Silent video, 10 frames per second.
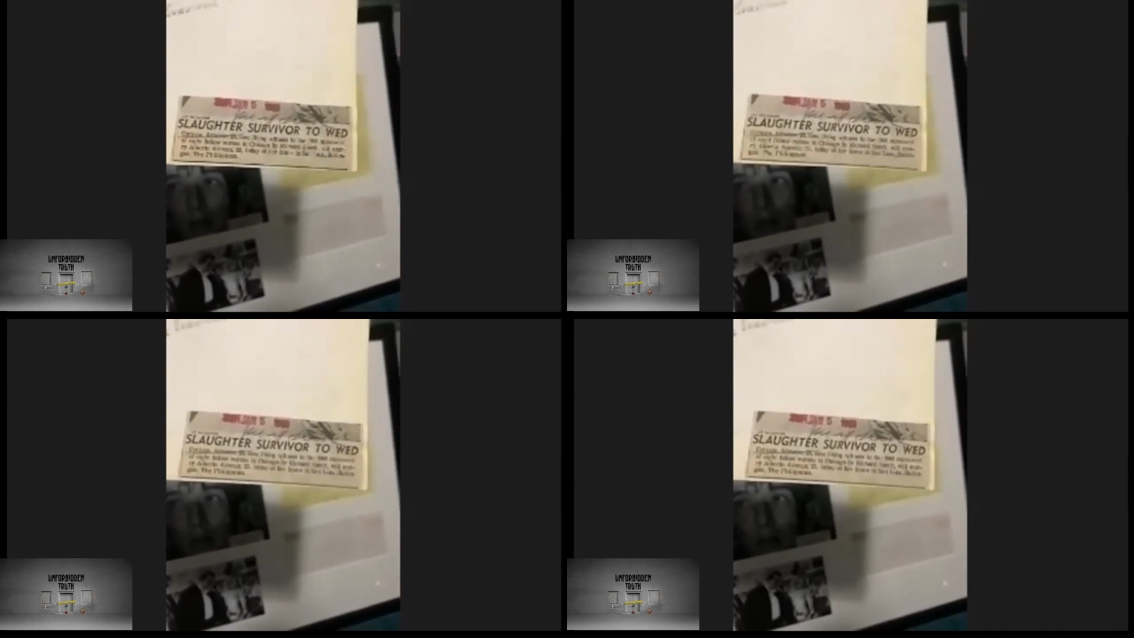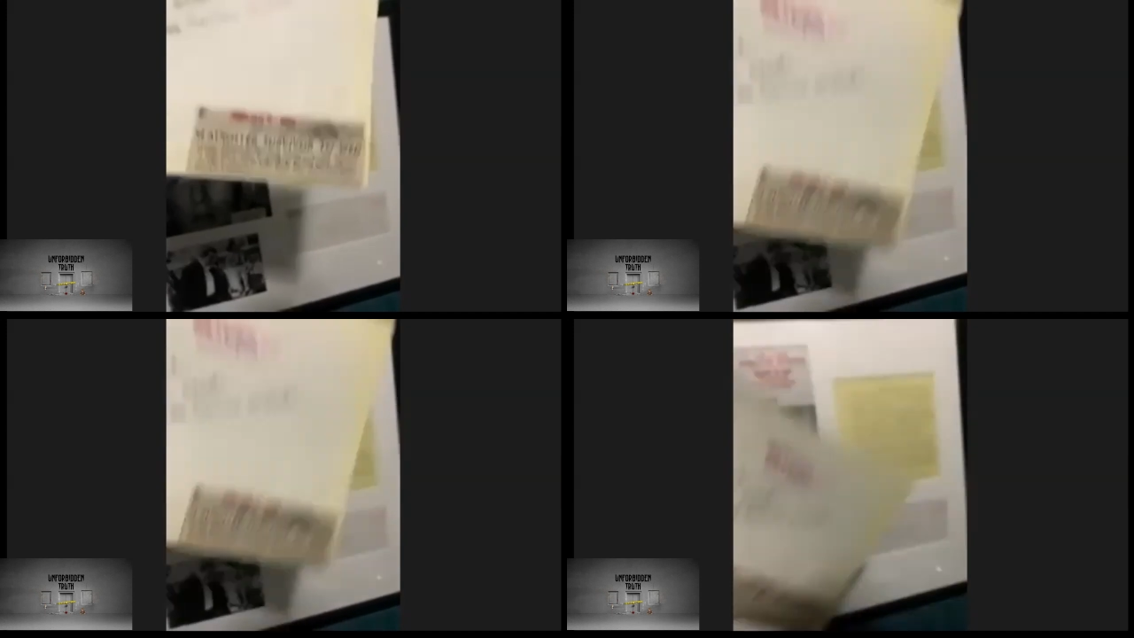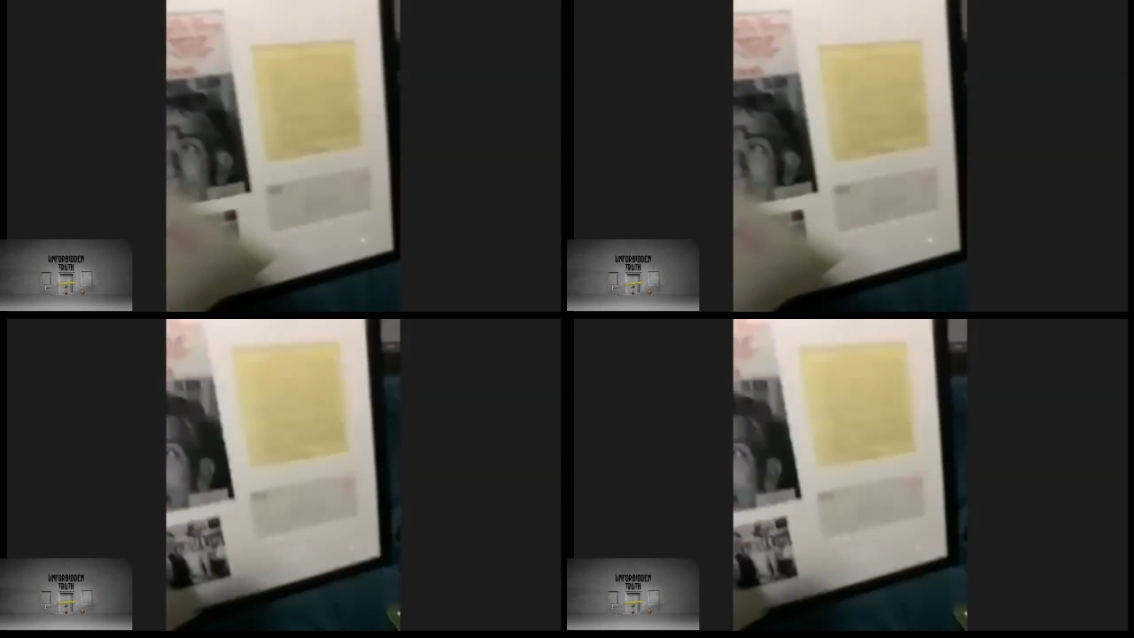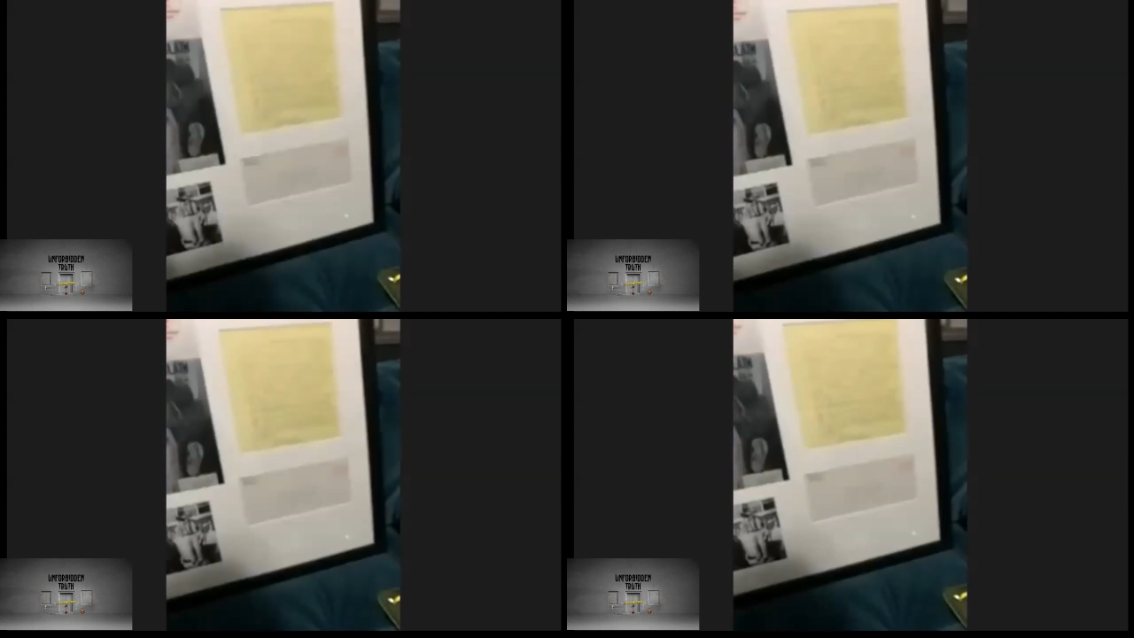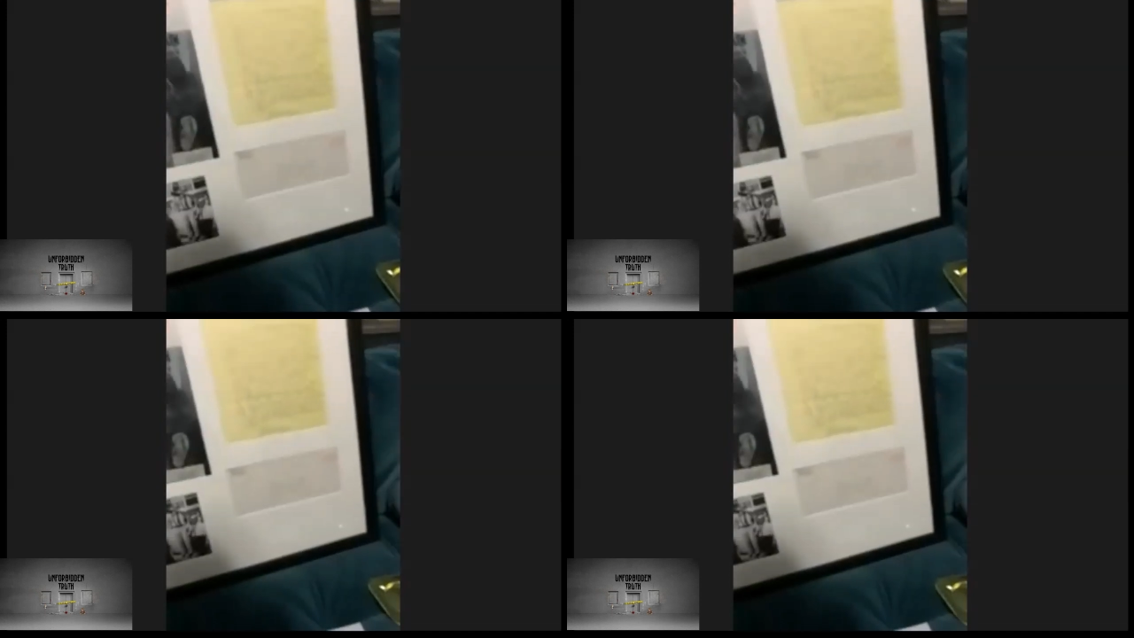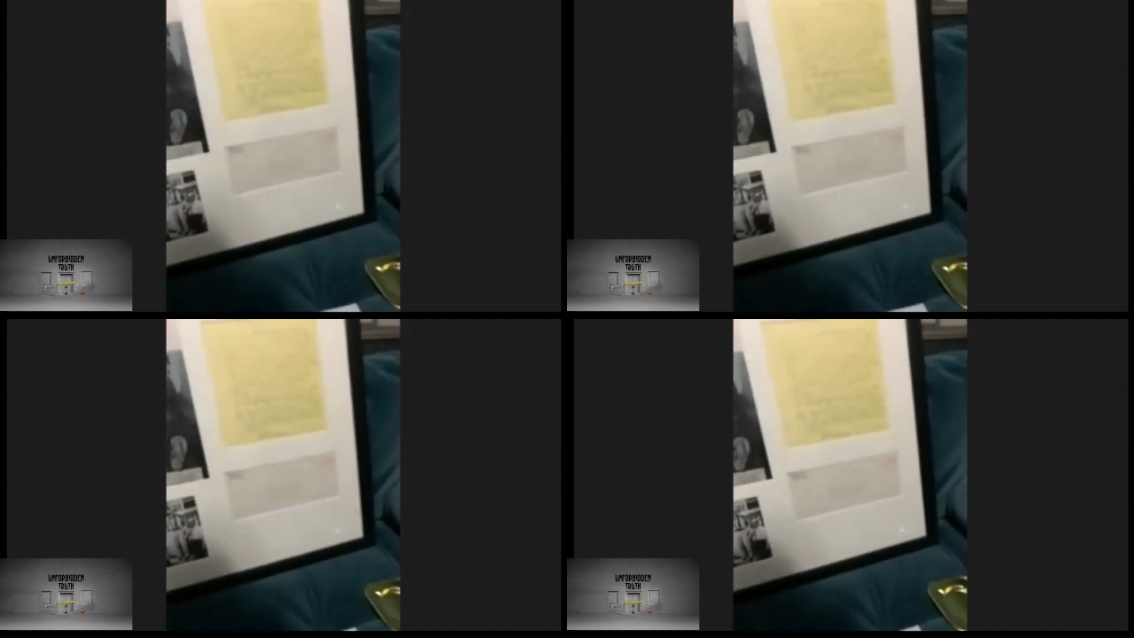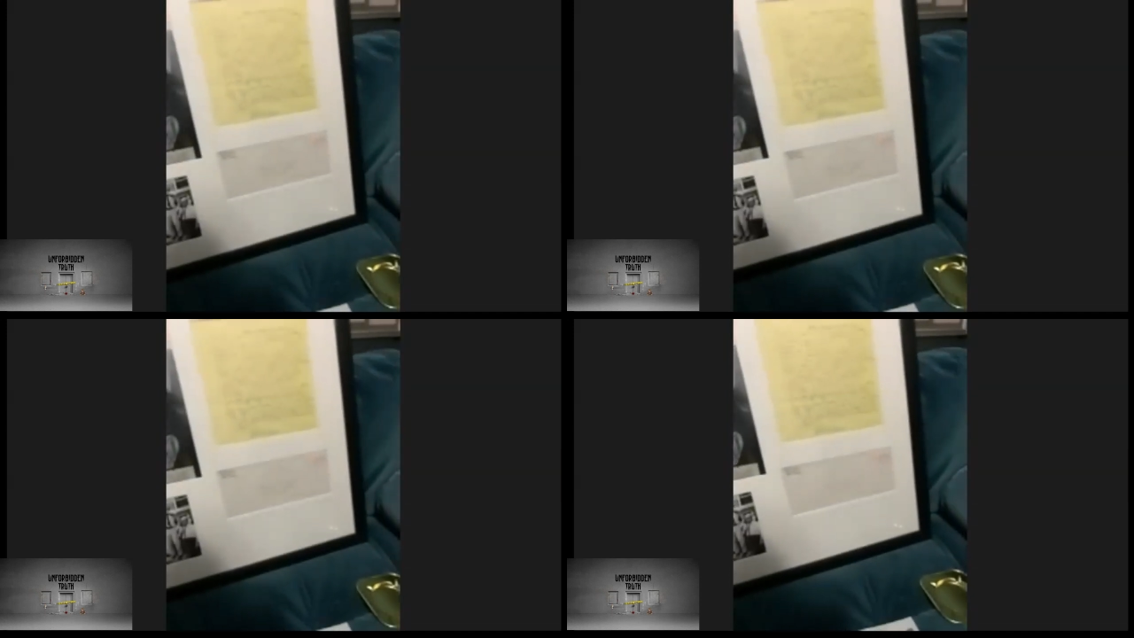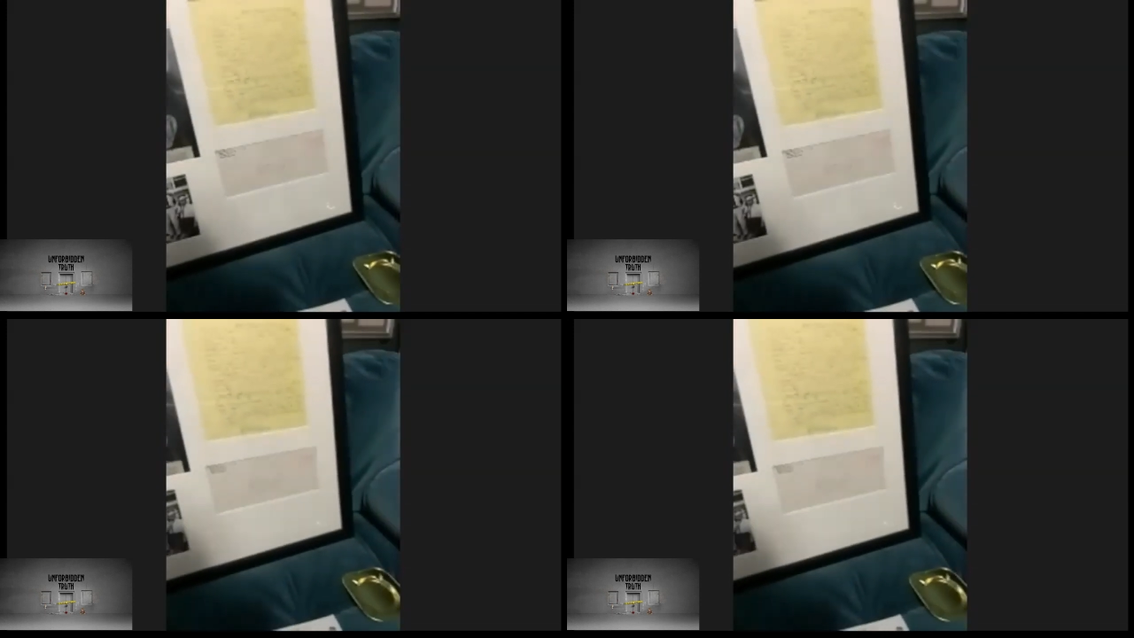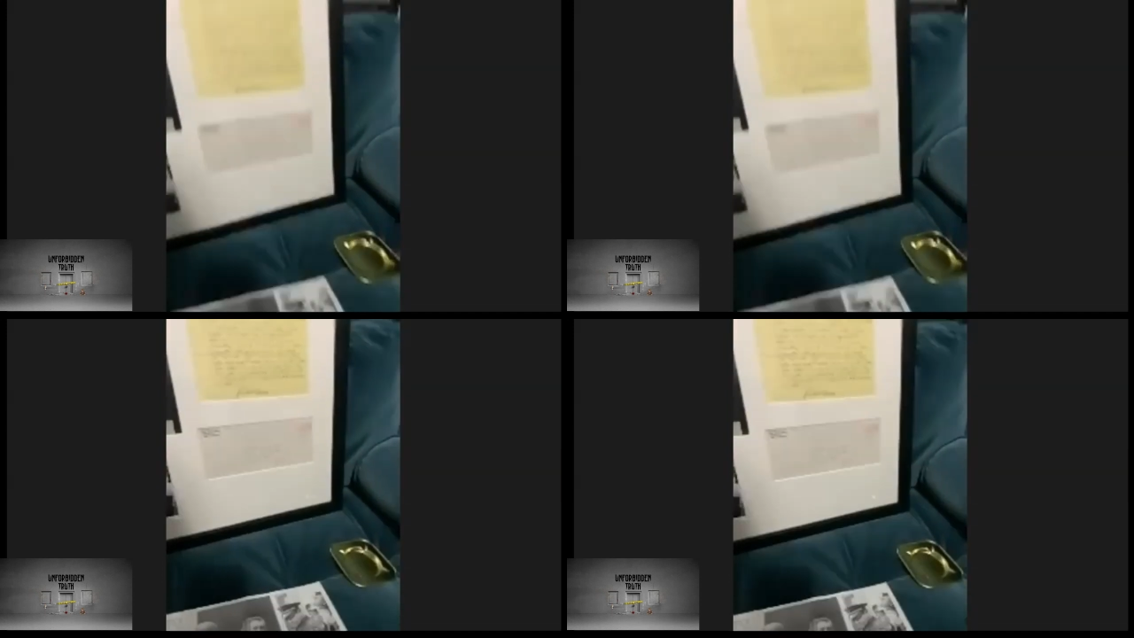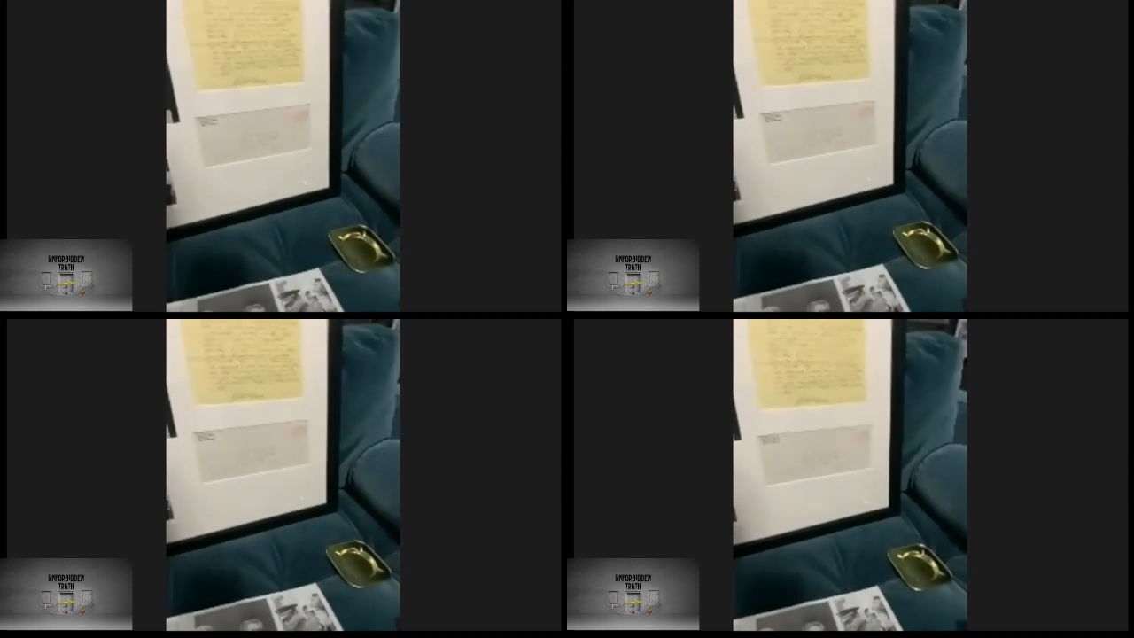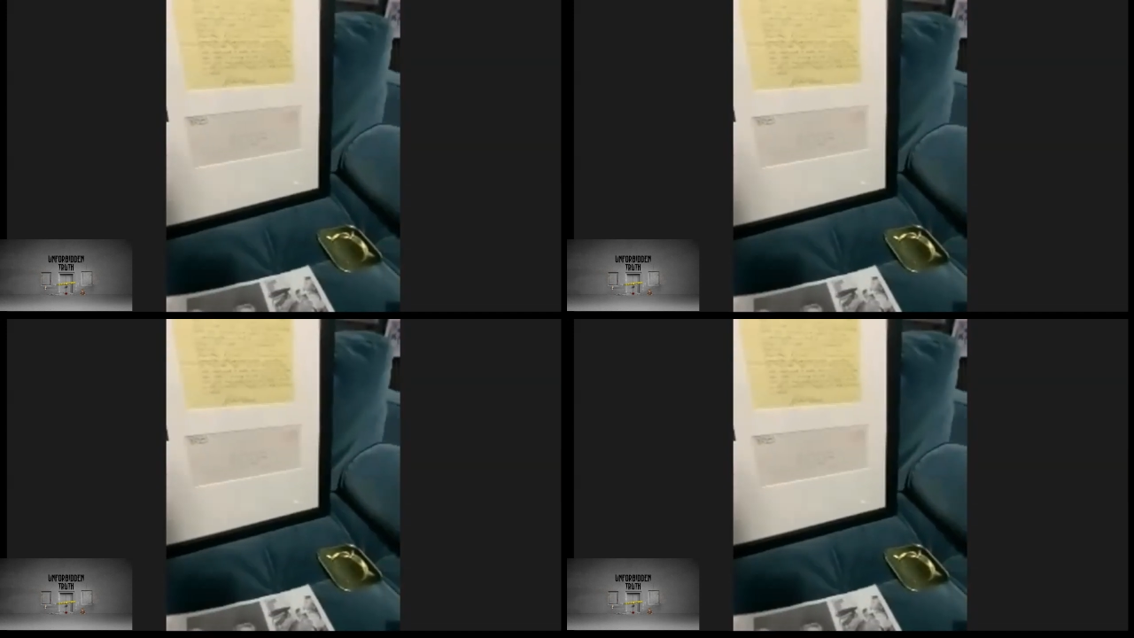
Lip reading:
No face is visible, so there are no lips to read.